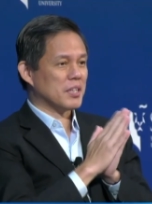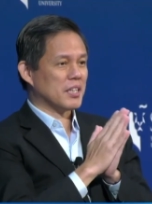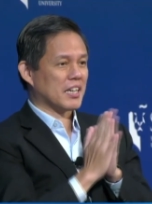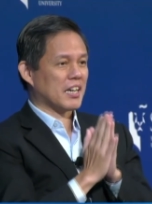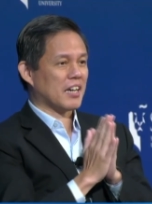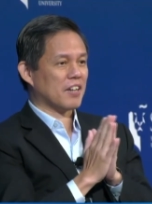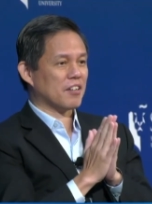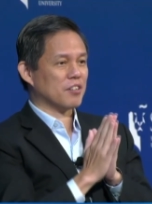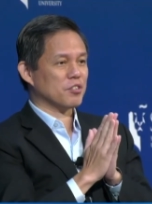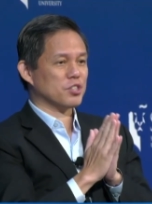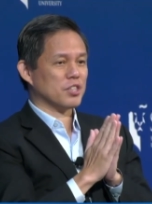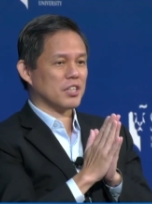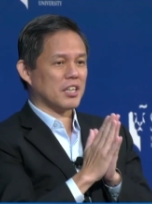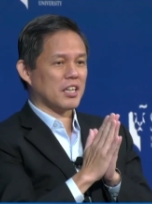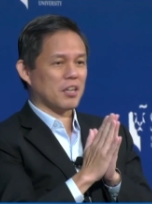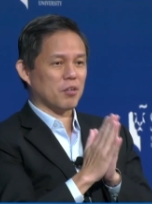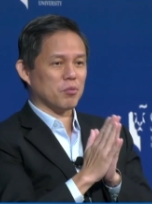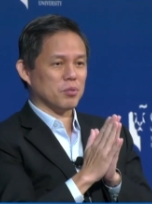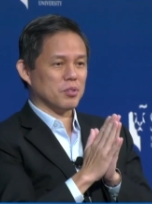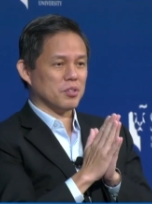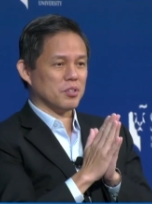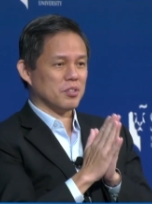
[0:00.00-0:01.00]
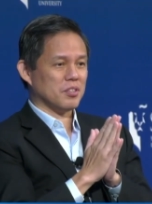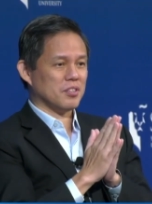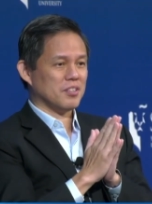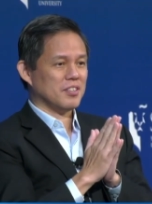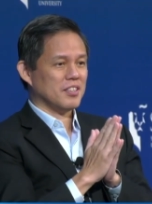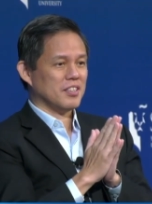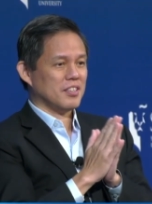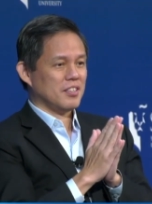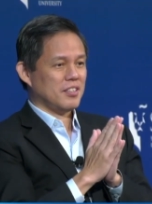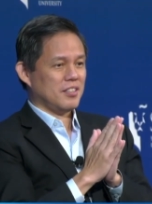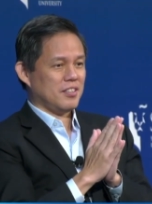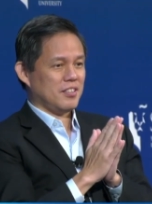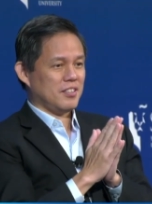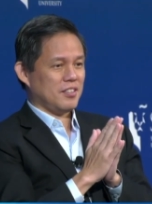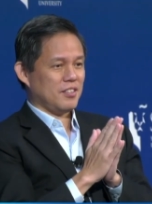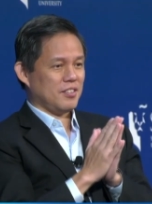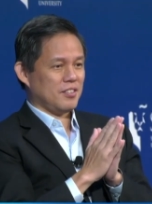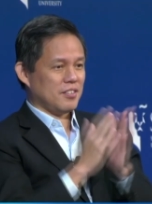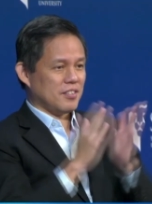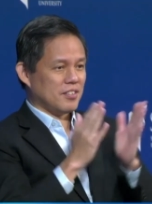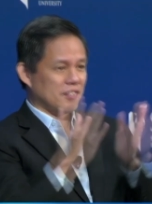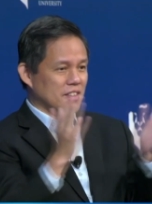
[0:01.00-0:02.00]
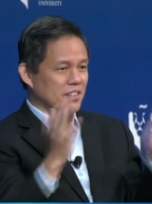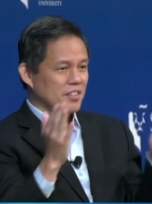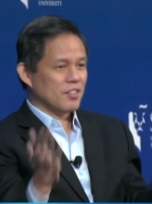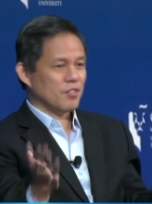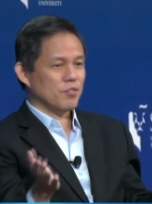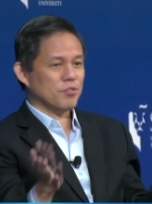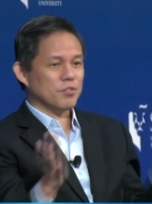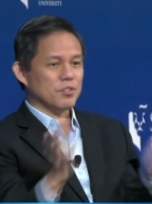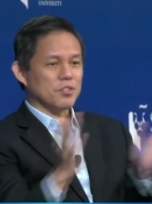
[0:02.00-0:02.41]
or only has the number of teachers,